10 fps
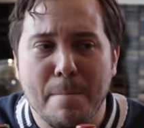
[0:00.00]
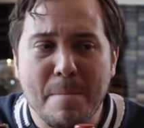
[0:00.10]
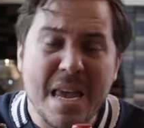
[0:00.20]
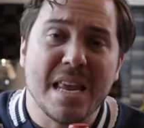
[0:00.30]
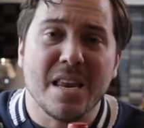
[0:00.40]

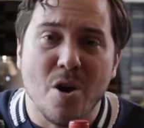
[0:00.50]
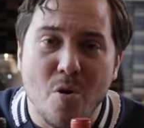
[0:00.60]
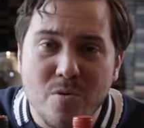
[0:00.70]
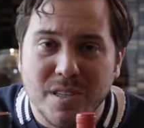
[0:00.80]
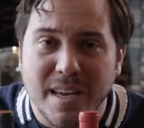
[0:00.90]
meaty
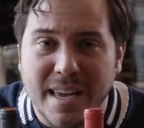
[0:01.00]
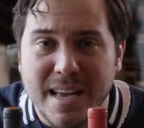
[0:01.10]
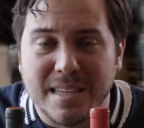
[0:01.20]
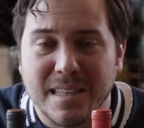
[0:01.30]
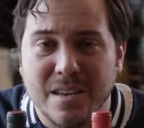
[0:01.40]
notes, I
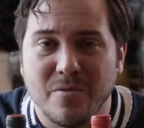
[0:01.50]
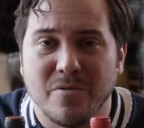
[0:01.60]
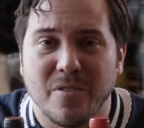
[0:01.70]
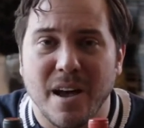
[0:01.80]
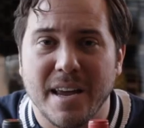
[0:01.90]
guess, that
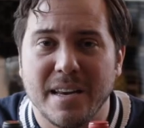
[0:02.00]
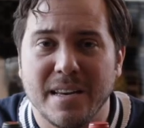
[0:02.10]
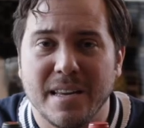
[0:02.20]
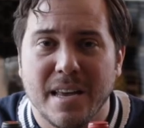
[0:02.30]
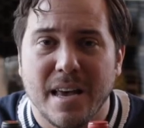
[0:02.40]
you'd find,